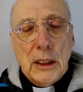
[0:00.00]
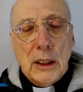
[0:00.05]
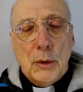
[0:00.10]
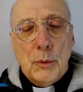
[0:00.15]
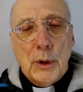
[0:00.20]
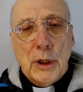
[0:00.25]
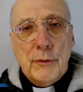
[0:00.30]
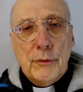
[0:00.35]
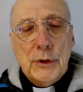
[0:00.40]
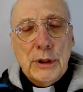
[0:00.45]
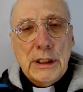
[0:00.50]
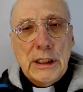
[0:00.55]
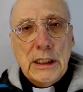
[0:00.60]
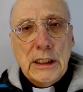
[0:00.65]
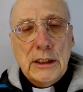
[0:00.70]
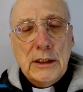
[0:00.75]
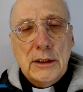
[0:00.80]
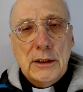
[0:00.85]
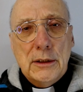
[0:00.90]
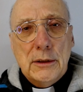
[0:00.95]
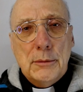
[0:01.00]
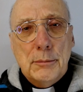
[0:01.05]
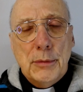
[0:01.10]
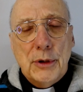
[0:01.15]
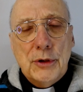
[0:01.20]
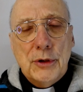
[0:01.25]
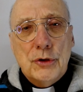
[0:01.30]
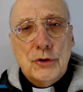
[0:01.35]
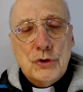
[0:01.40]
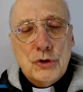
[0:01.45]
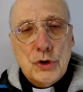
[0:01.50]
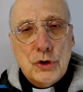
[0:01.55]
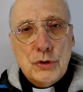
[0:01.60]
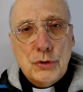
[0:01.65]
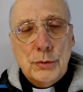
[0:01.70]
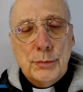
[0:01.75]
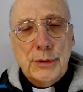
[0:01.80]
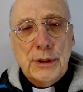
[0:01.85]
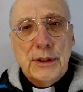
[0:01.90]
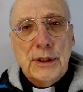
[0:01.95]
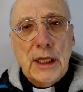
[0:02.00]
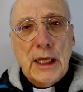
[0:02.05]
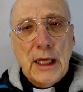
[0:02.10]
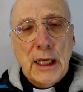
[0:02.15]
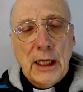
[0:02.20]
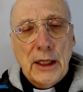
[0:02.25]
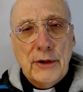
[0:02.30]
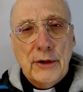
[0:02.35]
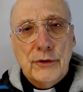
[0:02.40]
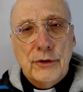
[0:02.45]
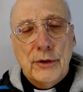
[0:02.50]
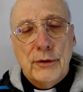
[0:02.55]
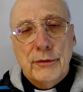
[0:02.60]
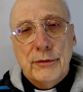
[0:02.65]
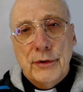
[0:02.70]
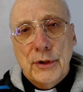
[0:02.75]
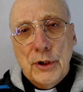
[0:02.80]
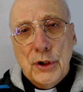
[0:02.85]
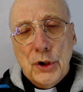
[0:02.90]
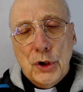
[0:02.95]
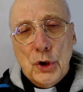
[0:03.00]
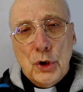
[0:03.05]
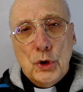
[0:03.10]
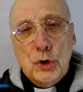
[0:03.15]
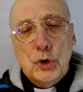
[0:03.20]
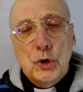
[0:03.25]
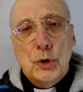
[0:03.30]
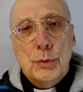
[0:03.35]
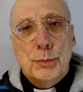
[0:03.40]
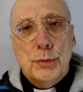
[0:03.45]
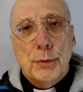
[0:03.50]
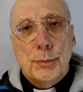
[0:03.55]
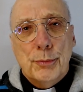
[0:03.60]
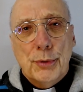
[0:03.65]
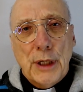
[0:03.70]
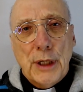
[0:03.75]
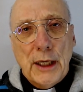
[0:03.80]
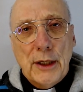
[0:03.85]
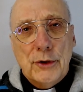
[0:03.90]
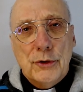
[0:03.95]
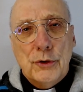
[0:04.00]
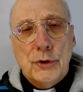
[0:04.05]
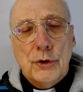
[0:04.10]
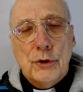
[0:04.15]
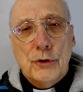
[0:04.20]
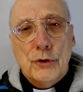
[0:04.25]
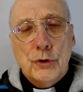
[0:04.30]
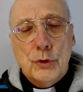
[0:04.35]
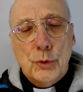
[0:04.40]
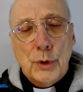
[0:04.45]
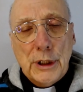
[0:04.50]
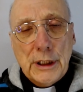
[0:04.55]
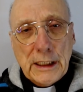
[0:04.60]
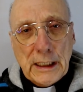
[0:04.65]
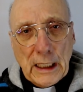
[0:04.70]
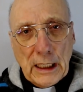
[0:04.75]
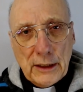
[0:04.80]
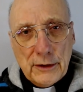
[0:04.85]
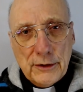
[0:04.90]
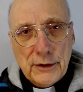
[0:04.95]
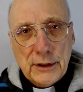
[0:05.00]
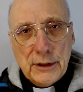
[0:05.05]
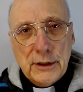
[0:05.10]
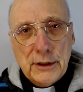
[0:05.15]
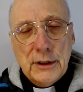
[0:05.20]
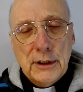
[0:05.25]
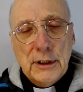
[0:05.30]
whatever we need, but the church will be in the hands of new proprietors who are Catholic,